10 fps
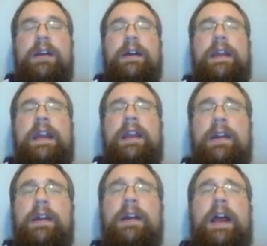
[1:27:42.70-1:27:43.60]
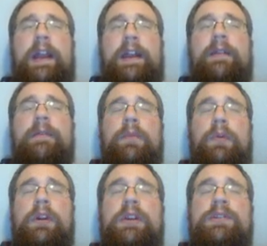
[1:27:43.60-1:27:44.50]
Again, adding
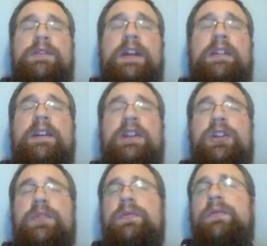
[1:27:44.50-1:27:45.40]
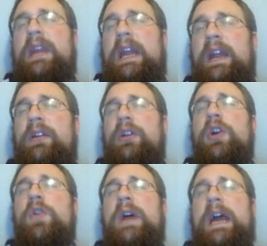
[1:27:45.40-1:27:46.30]
more strength. You can
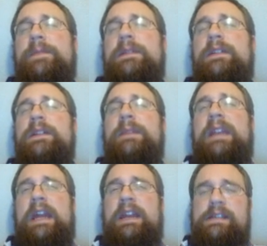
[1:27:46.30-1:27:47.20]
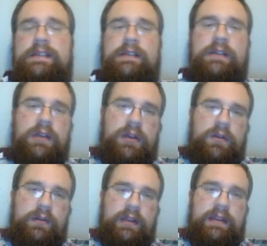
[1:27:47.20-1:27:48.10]
go absolutely bananas
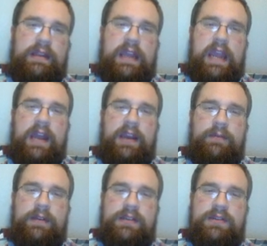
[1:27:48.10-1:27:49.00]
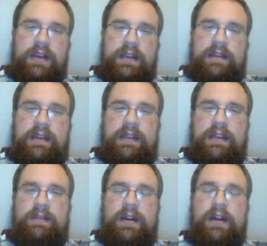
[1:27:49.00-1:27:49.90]
with the adding 1 to strength, and
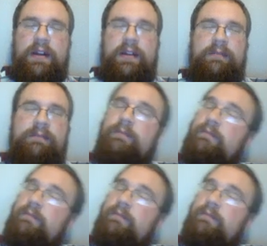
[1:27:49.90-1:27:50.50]
then on